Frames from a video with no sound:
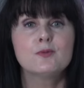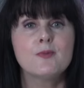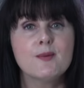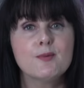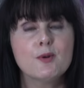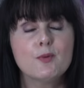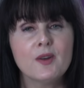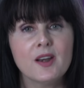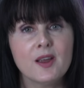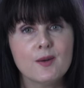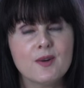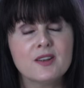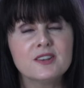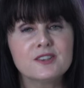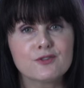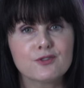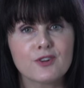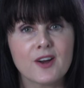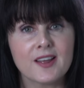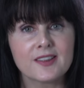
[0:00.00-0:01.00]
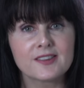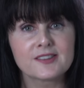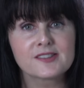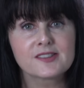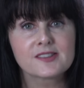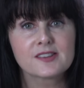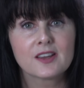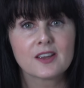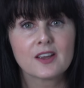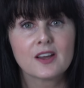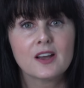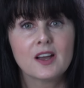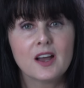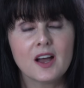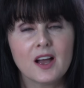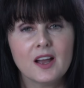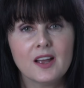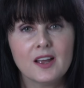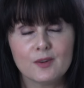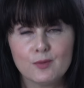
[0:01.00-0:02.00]
you remember when I went to France,
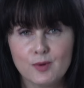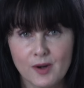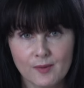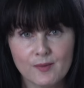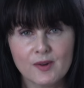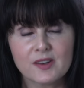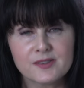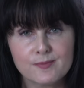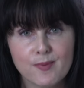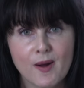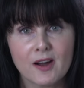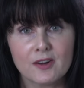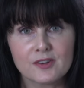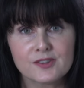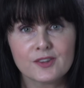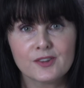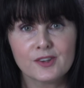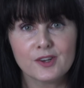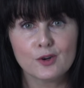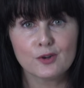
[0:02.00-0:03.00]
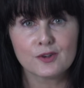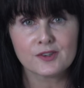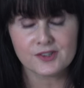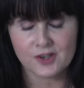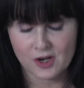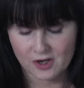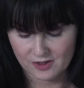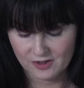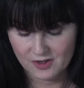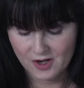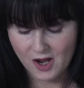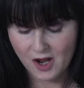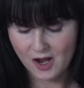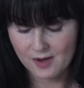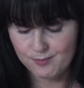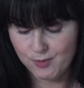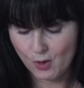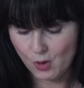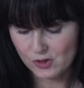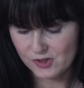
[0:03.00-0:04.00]
when I went to Paris on the Eurostar?
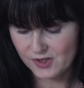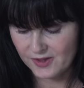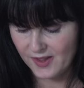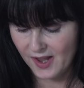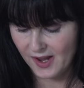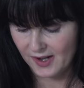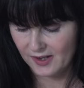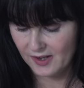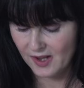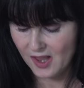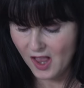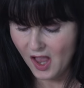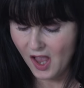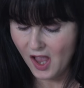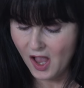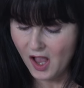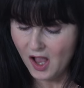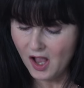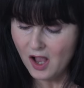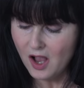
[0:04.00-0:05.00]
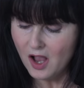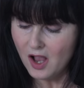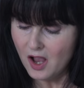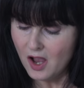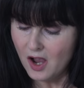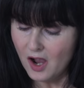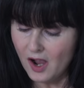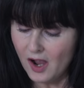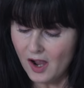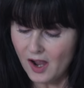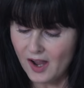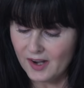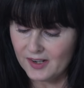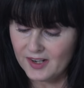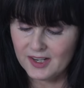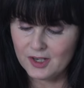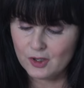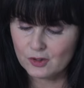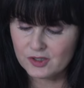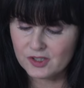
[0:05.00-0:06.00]
I bought it then.
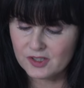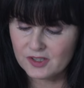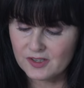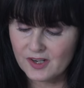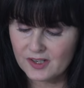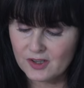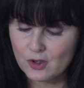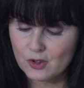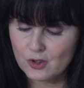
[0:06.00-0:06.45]
And I looked at it and I